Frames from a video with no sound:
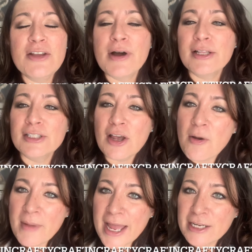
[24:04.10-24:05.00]
you all so
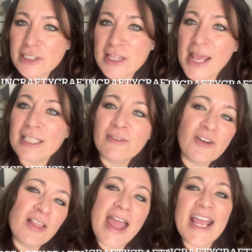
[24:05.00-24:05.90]
much. Thanks
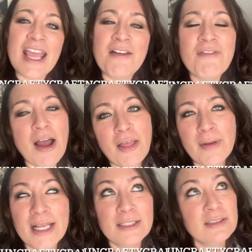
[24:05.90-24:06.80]
for liking,
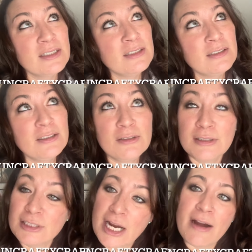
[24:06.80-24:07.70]
following,
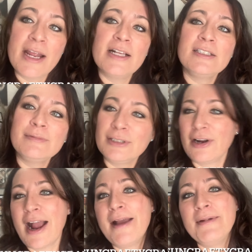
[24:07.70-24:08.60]
just sharing,
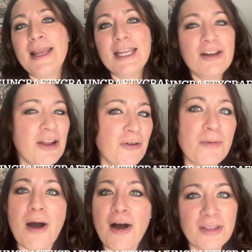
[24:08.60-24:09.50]
subscribing, you
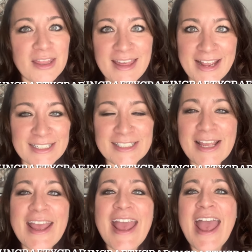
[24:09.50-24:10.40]
know, all the things.
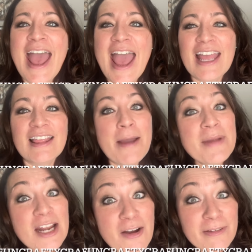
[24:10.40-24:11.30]
And let me
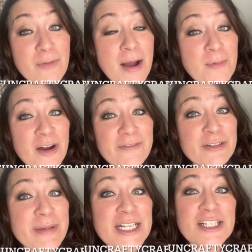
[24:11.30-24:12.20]
know if you want more
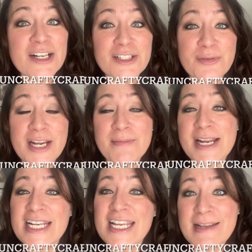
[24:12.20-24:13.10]
information on joining my
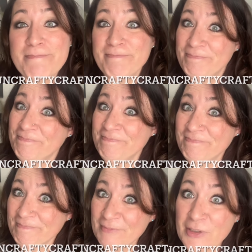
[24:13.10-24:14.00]
team.
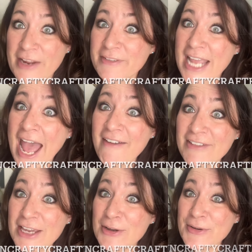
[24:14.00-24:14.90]
Love to have
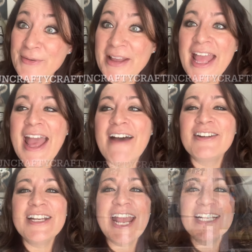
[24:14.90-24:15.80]
you. Have a good day.